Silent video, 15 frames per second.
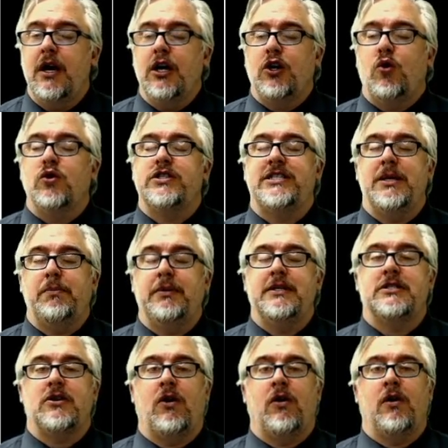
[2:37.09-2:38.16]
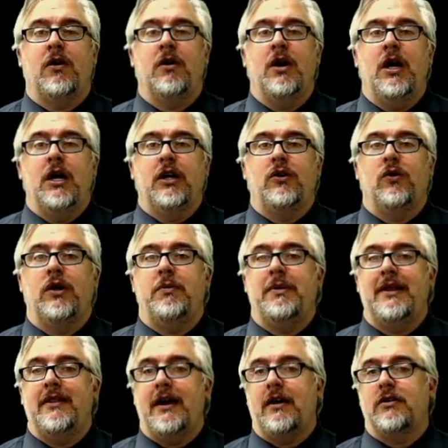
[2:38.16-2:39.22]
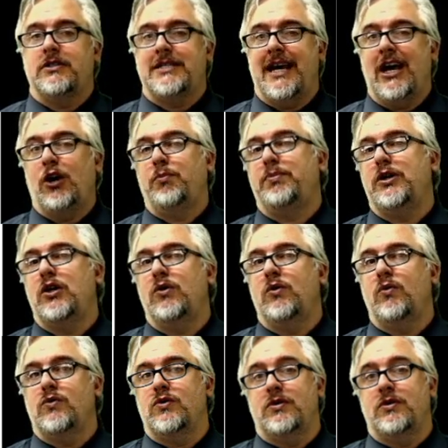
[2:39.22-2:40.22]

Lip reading: Course templates are going to be there to help you